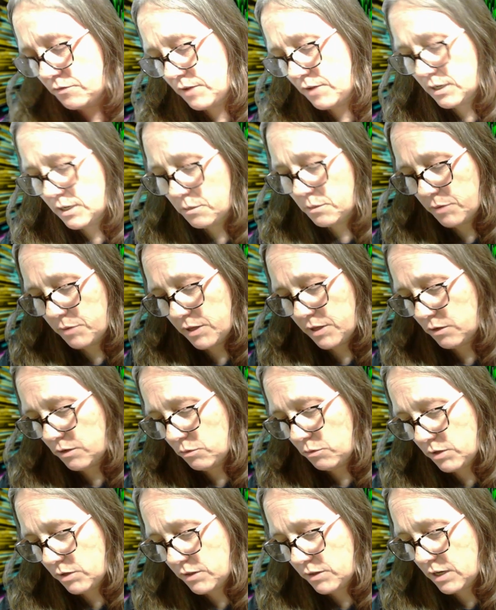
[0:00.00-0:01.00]
had to pick
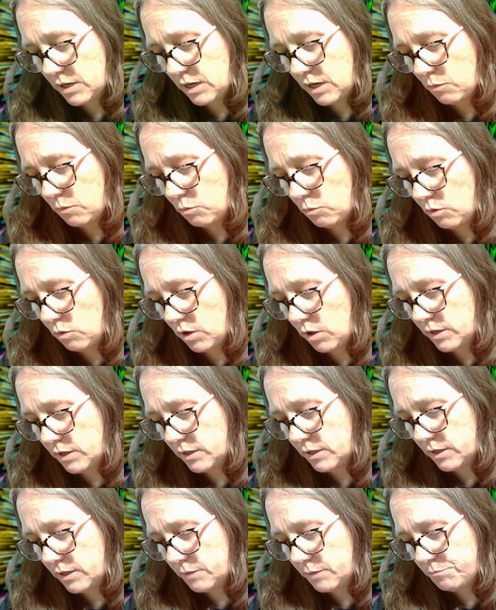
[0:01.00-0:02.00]
one that I
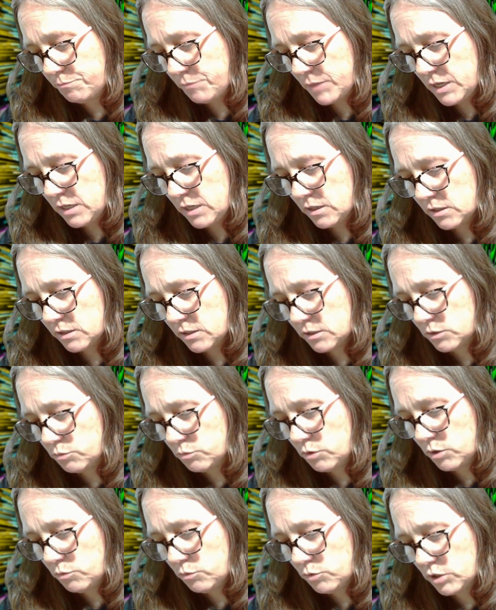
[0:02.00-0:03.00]
wanted, there's
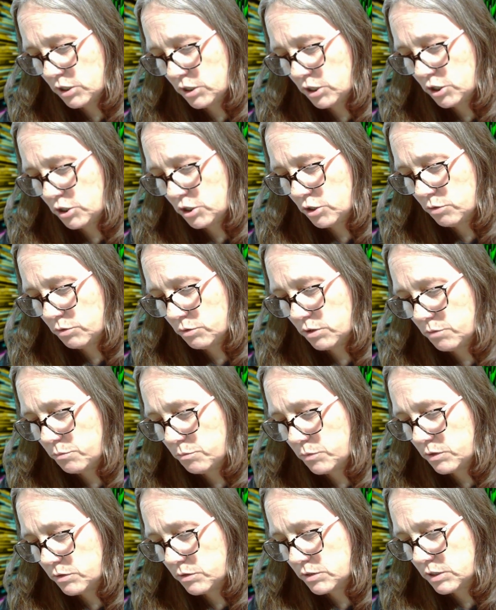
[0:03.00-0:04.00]
one really cute with a
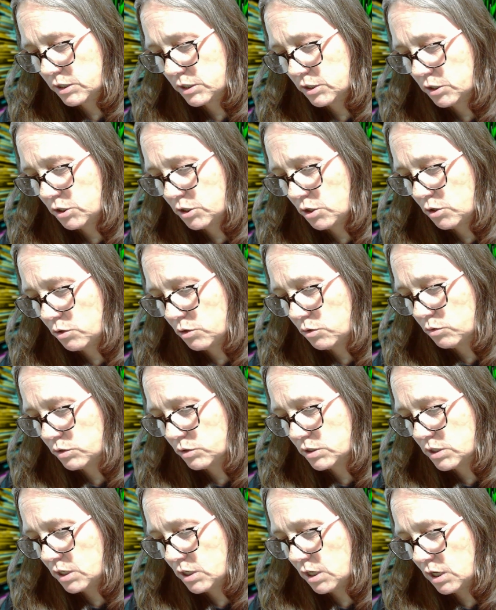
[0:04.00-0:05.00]
music
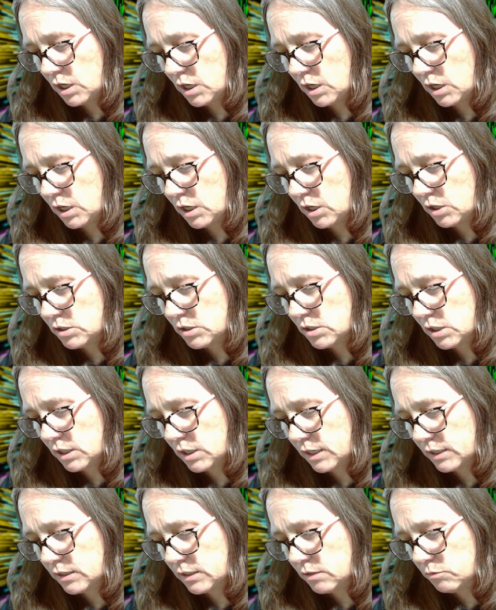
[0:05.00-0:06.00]
note. I also
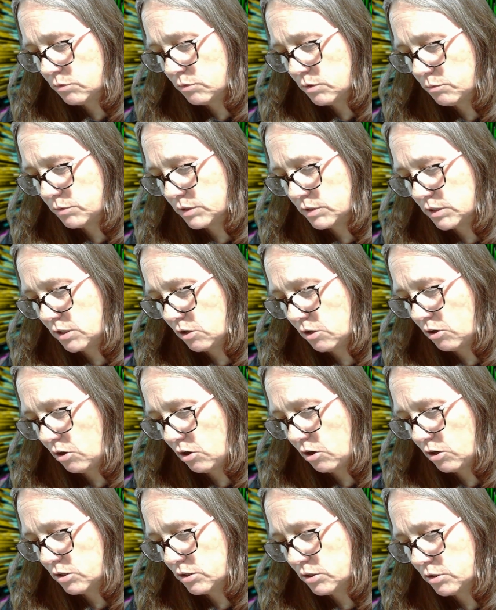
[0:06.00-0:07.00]
like the one with the
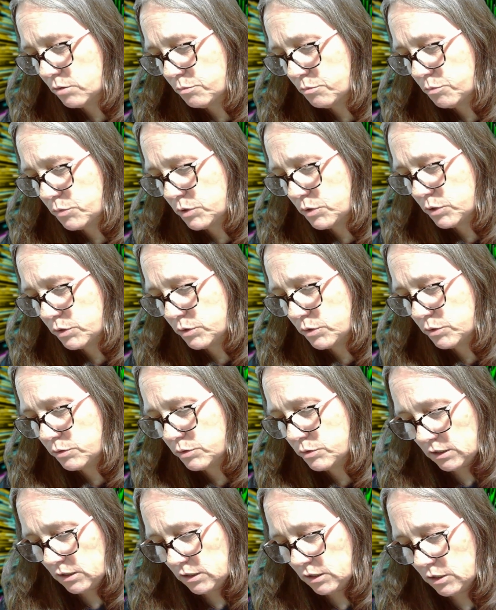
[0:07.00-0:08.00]
heart and the
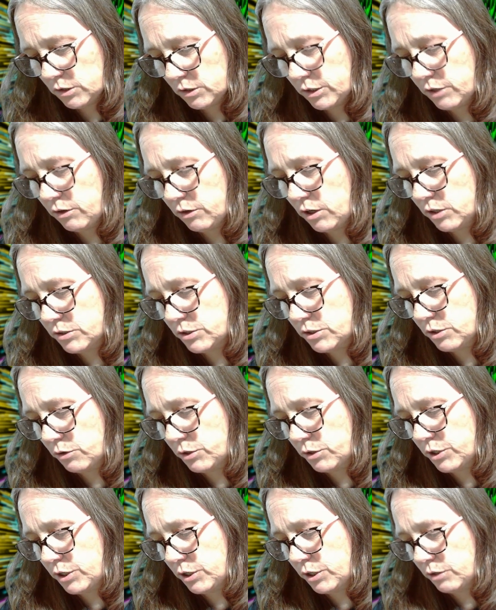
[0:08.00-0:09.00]
moon. Oh, they're all so
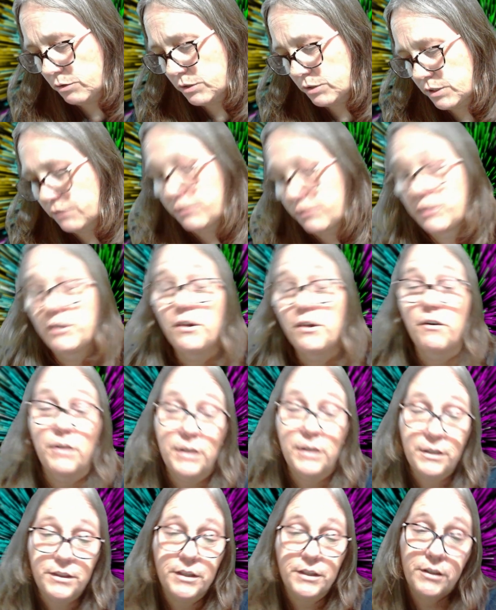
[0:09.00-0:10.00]
cute. If you know
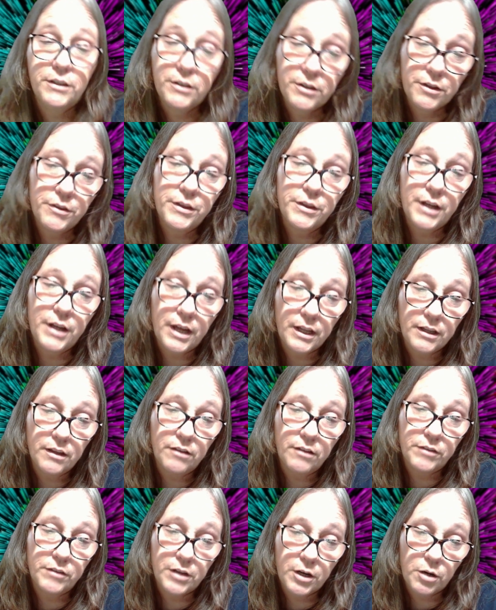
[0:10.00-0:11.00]
anything, you know that I
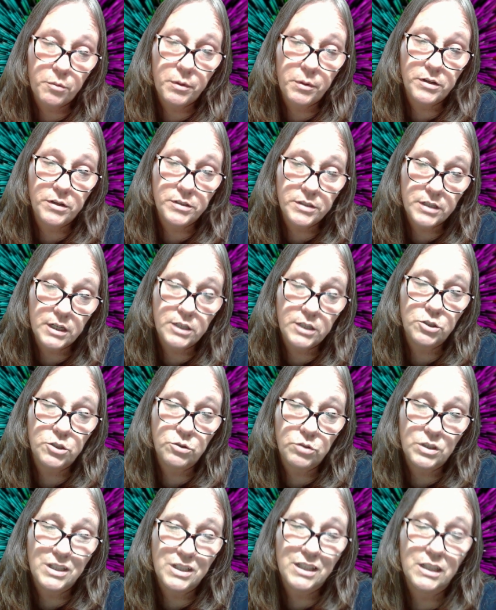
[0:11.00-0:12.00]
love Care Bears and I
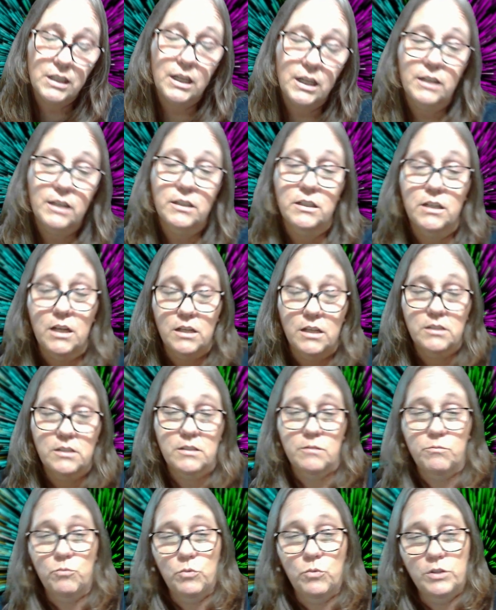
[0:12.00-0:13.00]
do collect
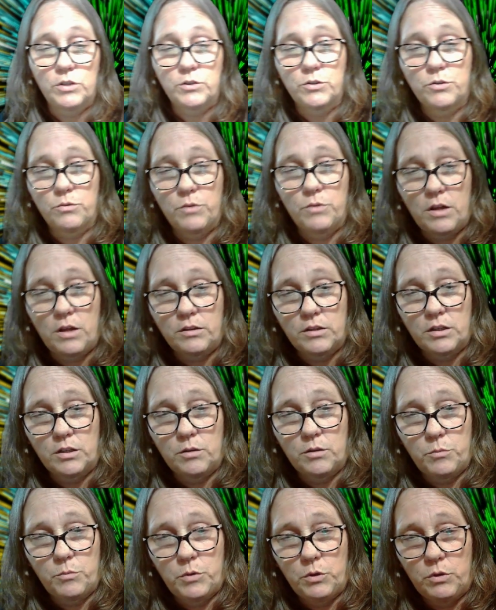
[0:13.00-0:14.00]
custom ones throughout the
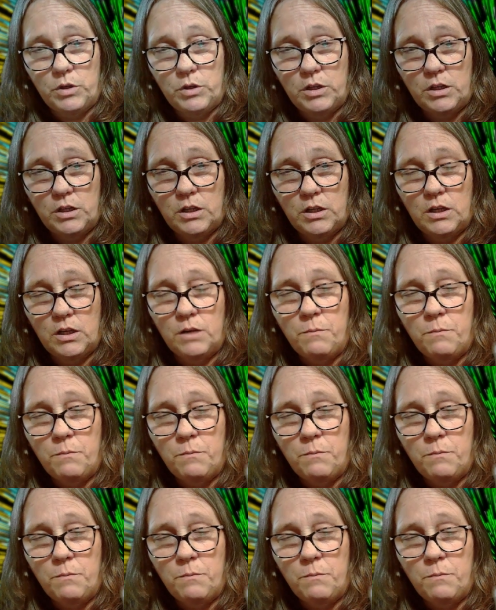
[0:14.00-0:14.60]
community.